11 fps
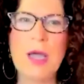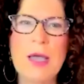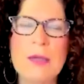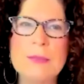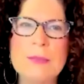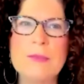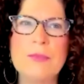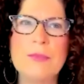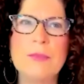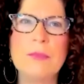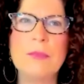um,
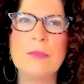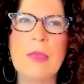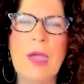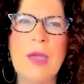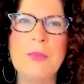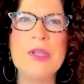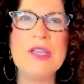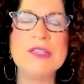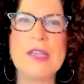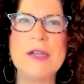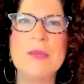I'm really
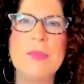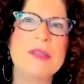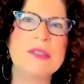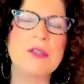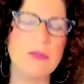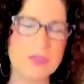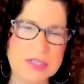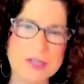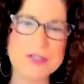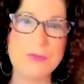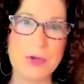excited about this
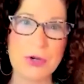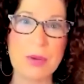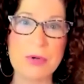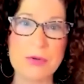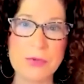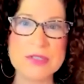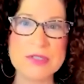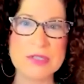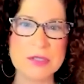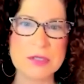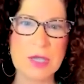conversation for a number of
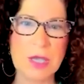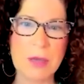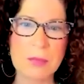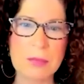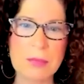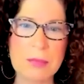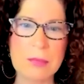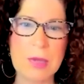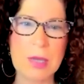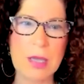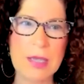reasons. Um,
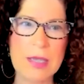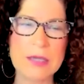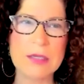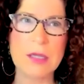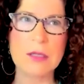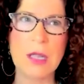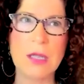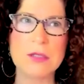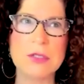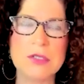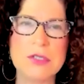and mm-hmm. I'll,
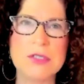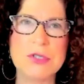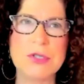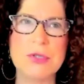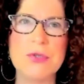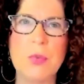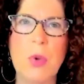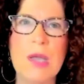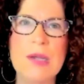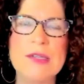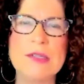I'll just choose
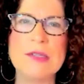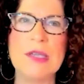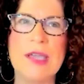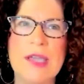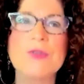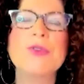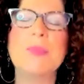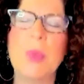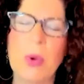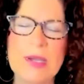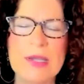one as the entry
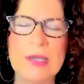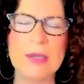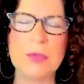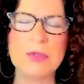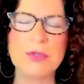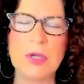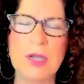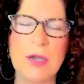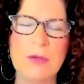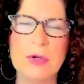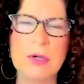point in, which we will
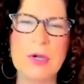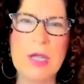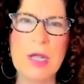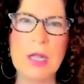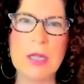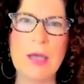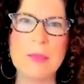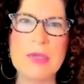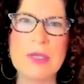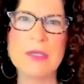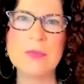cover a lot
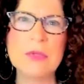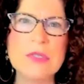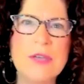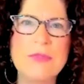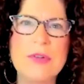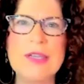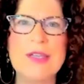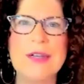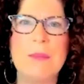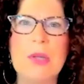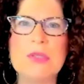because we're definitely in
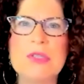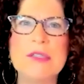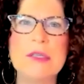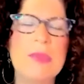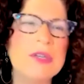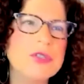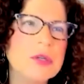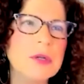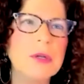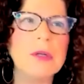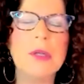a
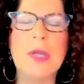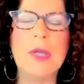multidimensional,